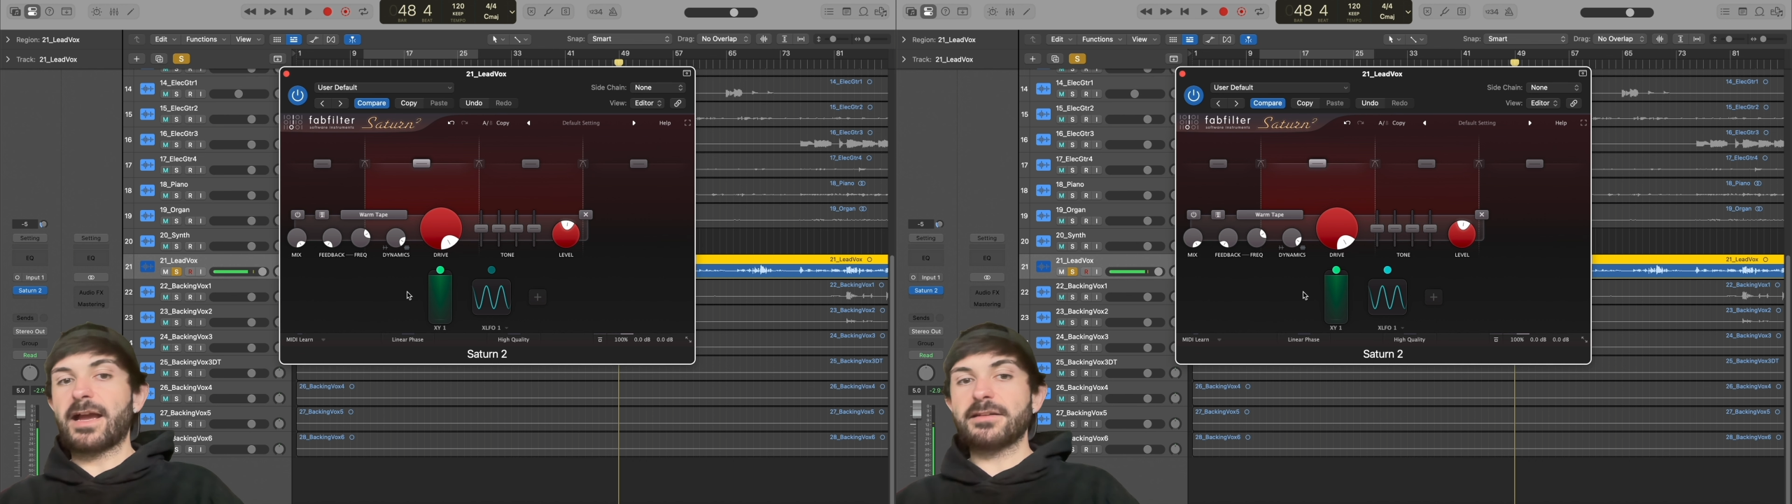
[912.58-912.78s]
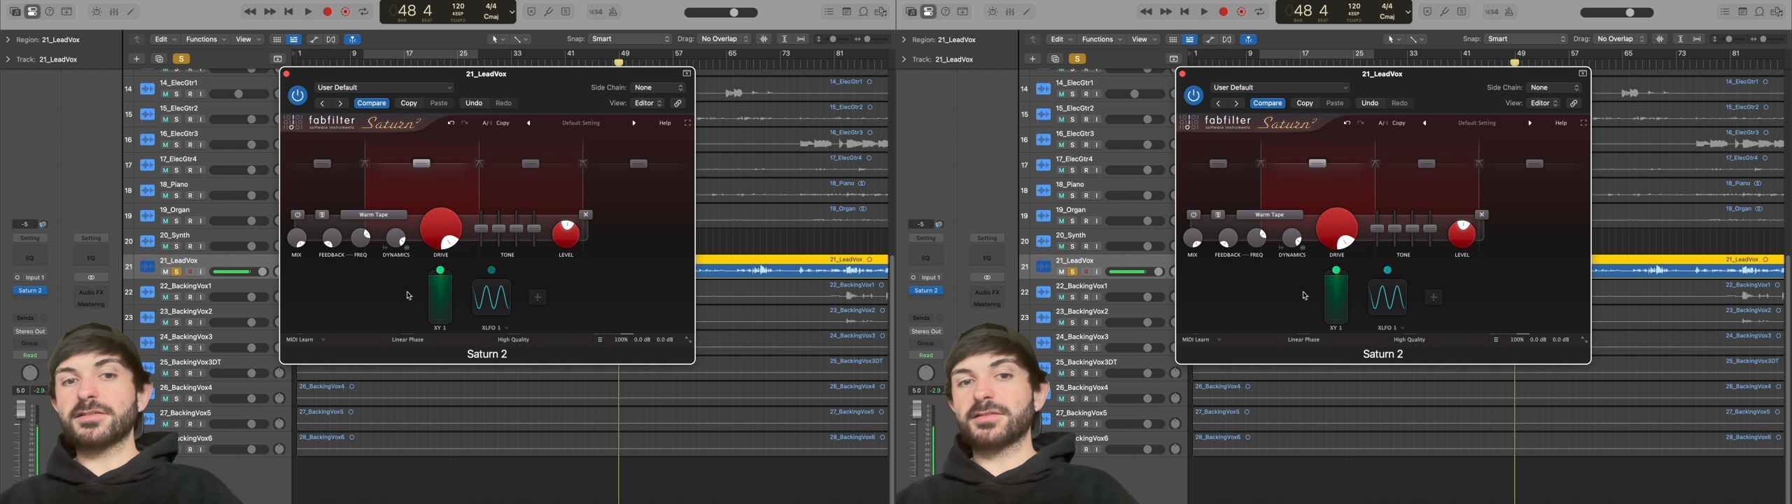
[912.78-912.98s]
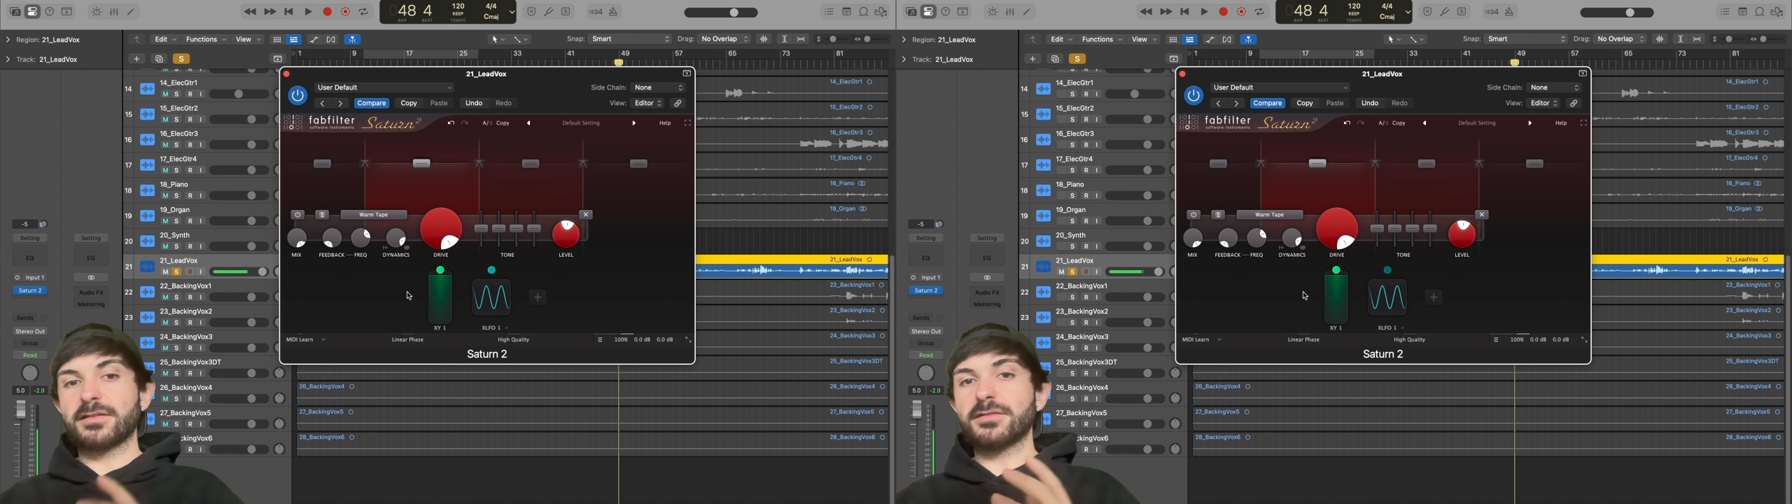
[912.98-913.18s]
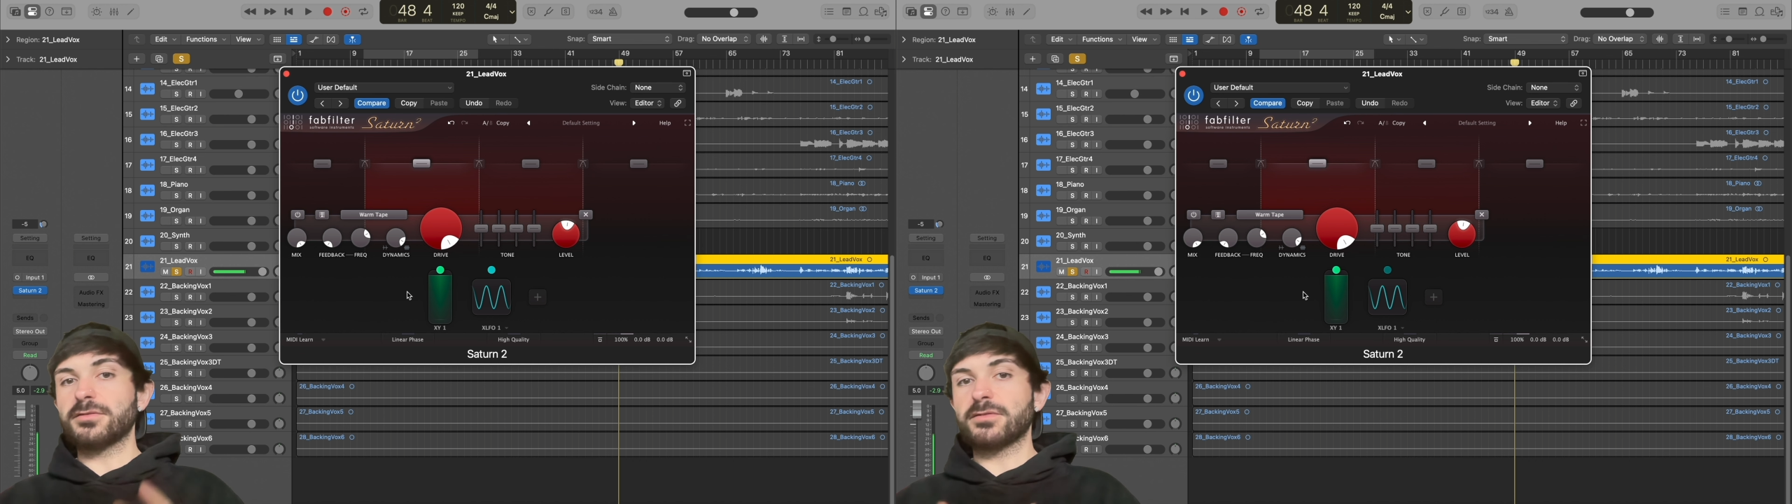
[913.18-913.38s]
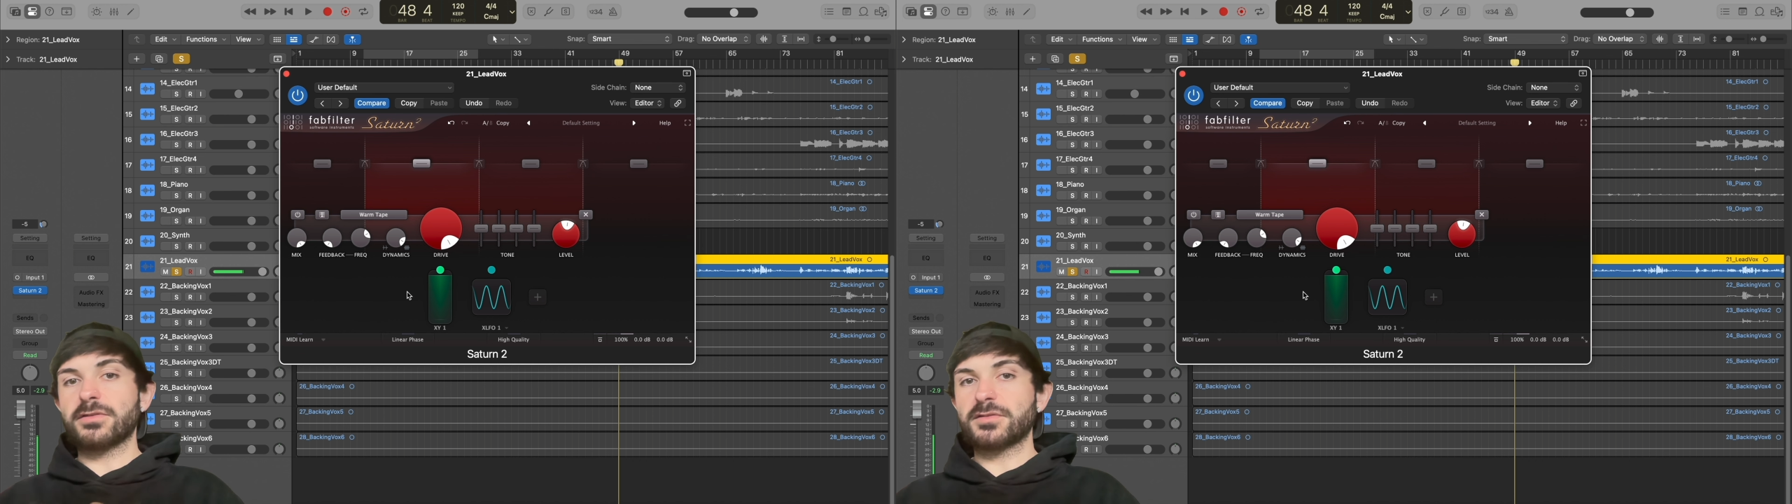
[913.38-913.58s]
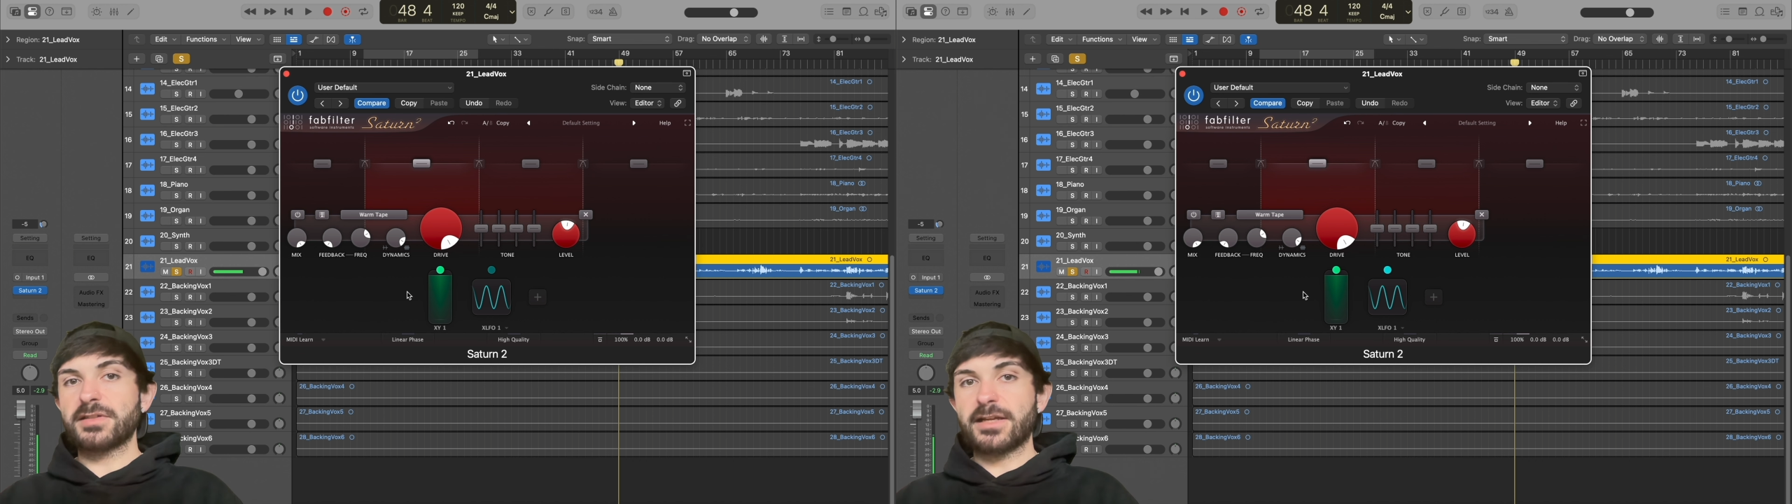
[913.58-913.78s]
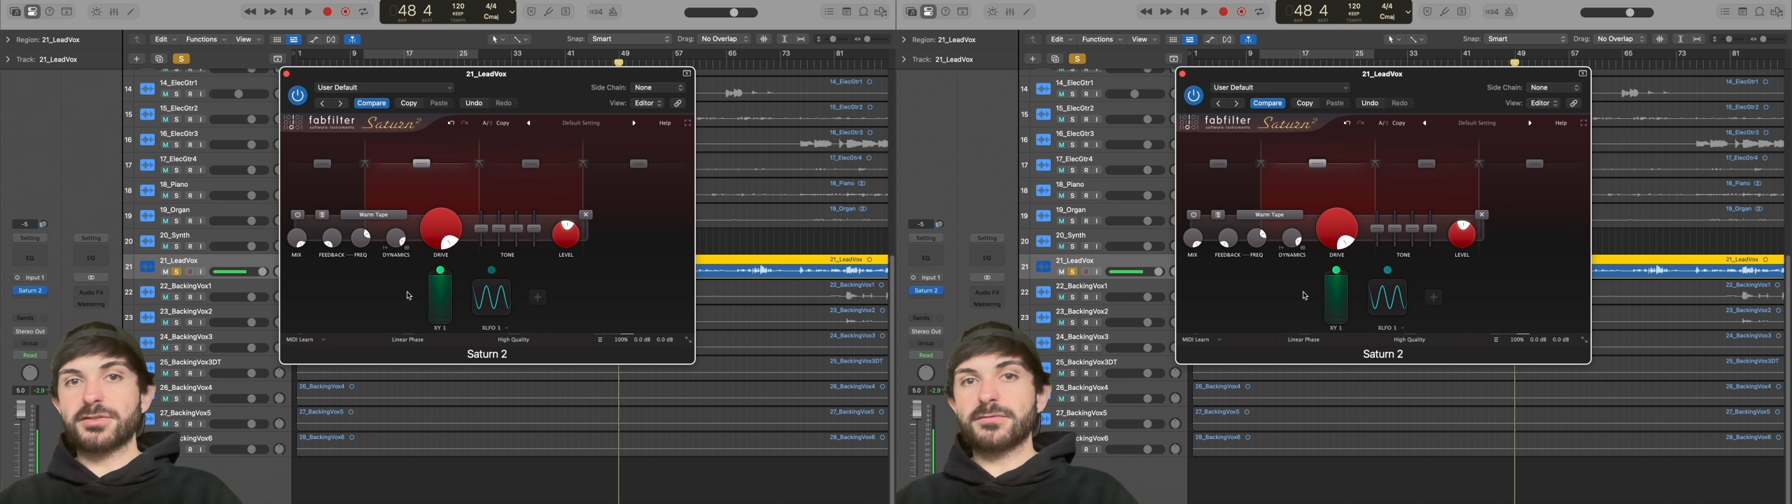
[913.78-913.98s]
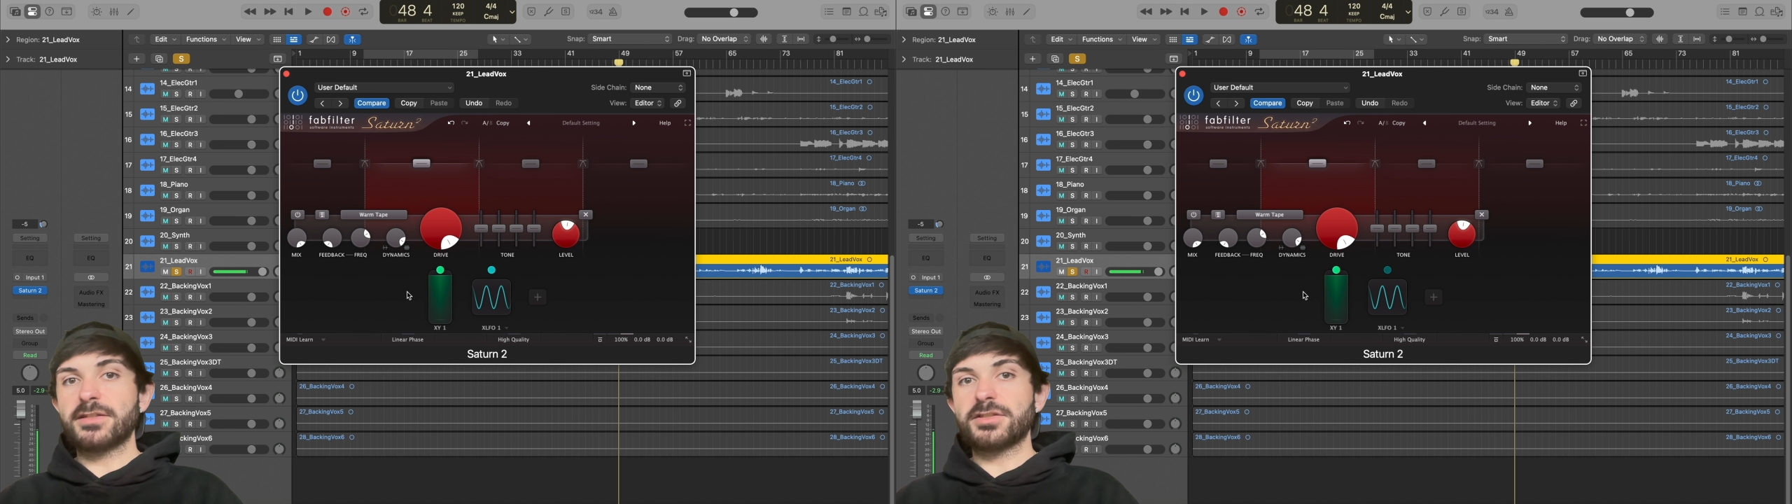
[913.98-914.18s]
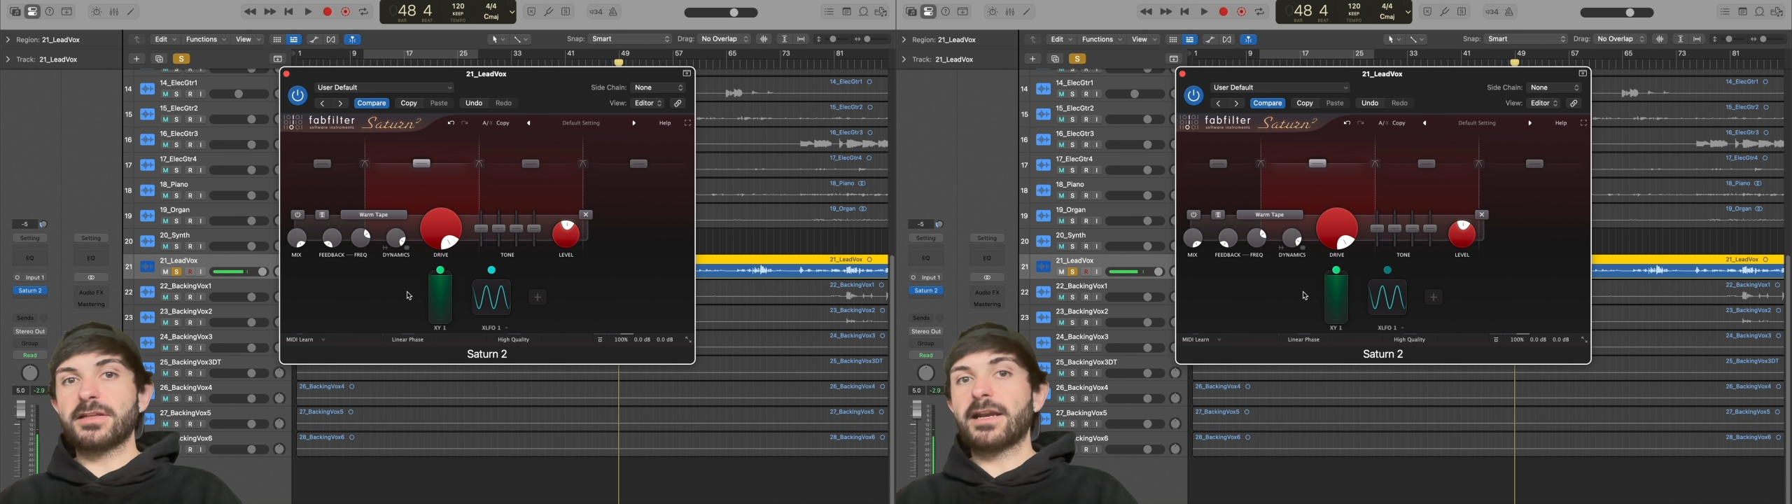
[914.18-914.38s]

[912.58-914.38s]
I just like to do a little saturation,